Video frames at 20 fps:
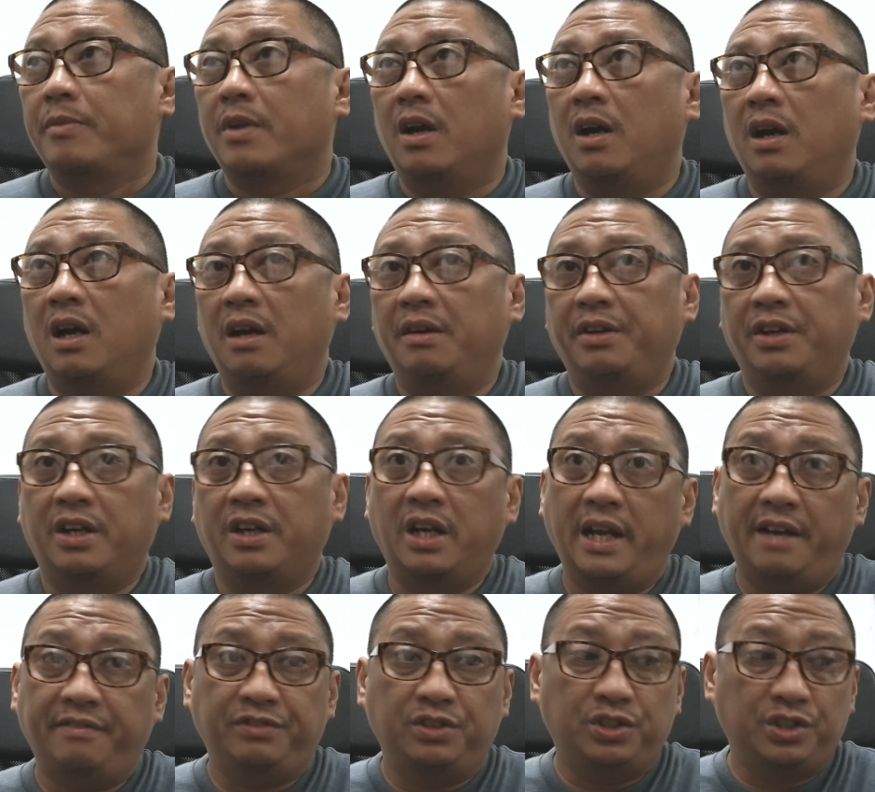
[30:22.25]
You're
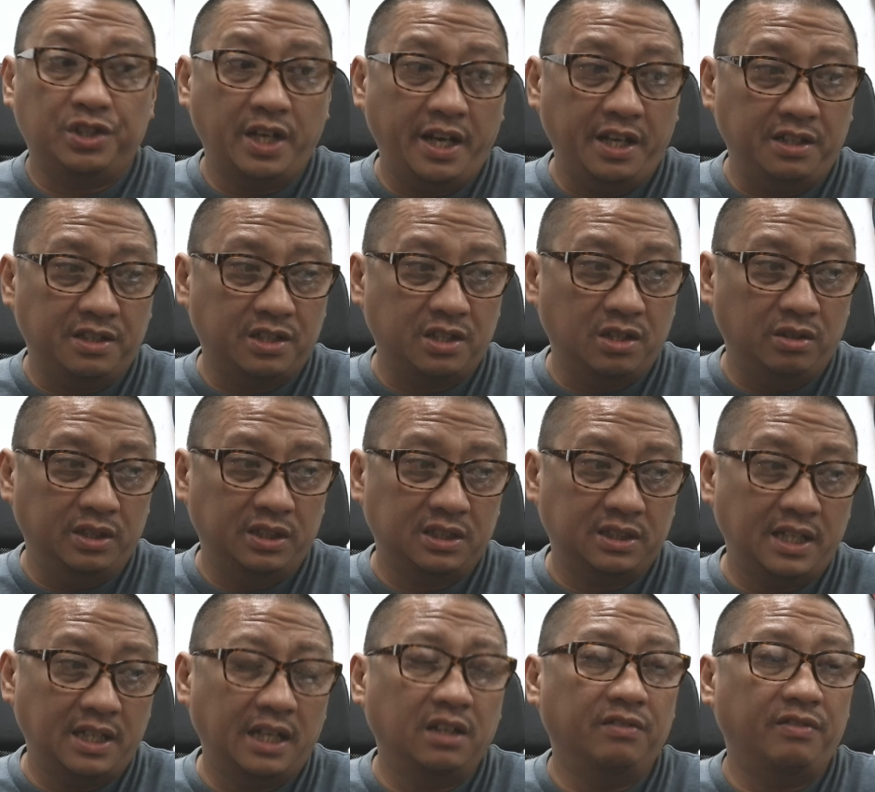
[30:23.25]
gonna have to change. Now,
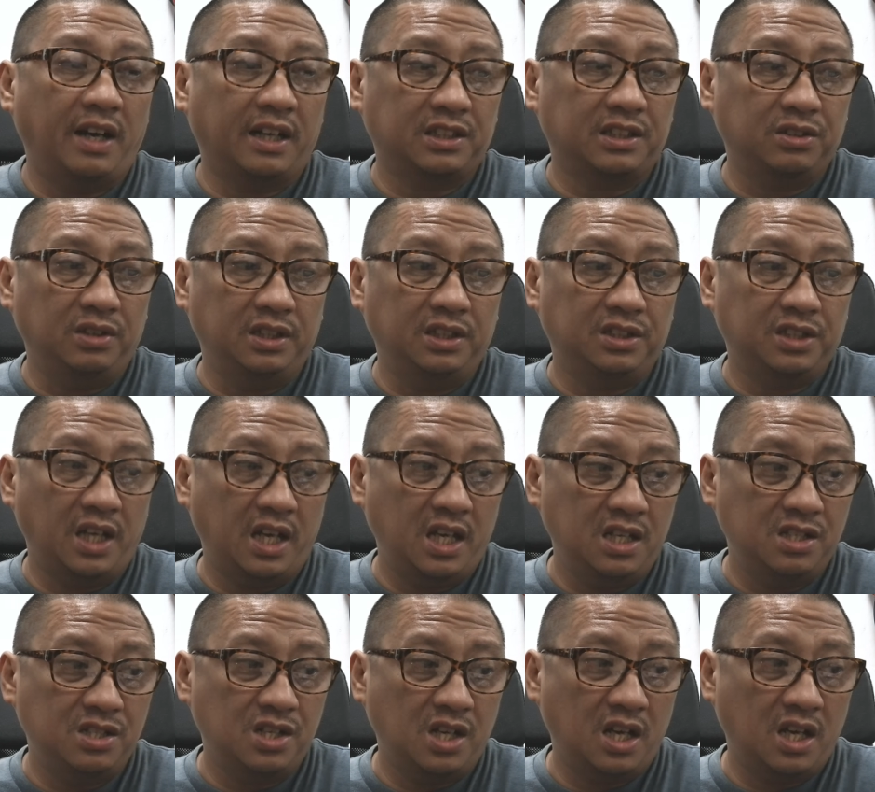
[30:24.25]
instead of actually
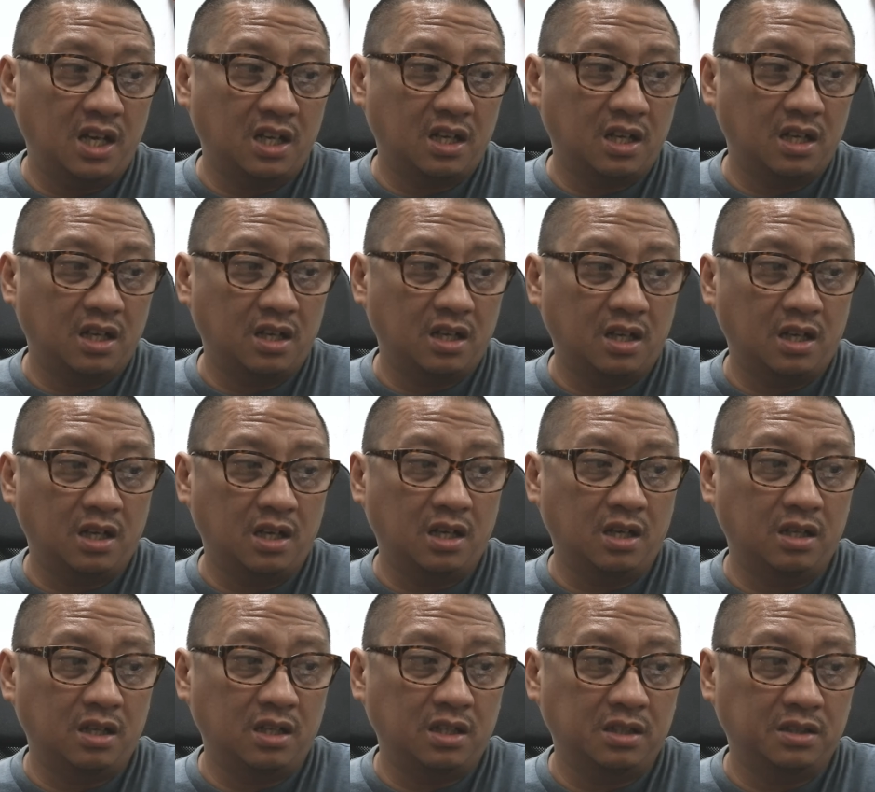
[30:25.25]
changing
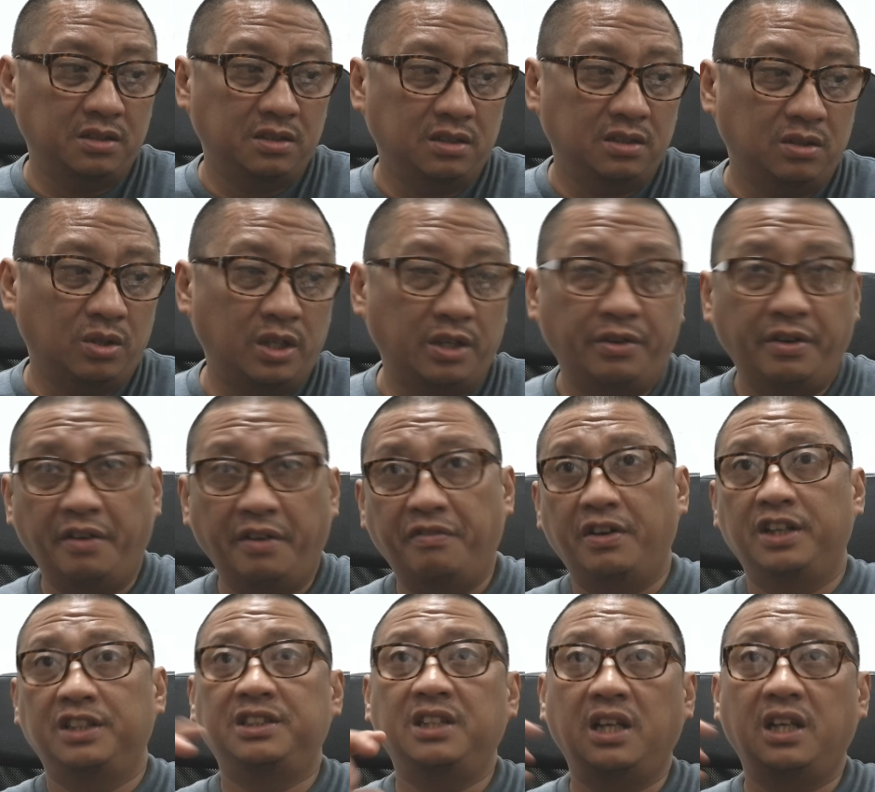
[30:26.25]
or
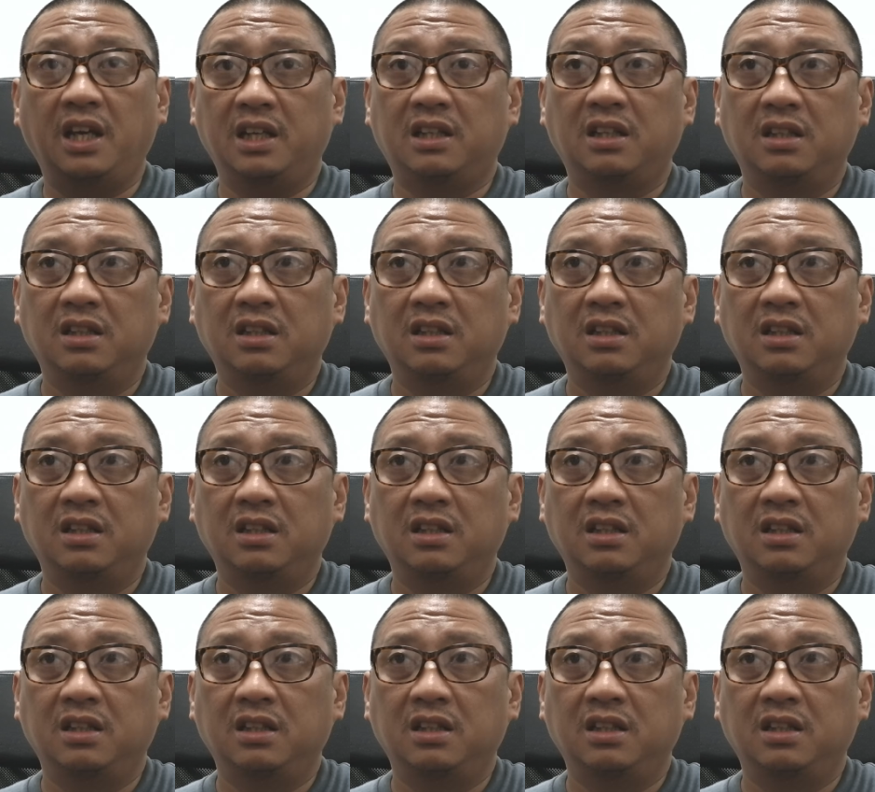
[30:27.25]
reversing it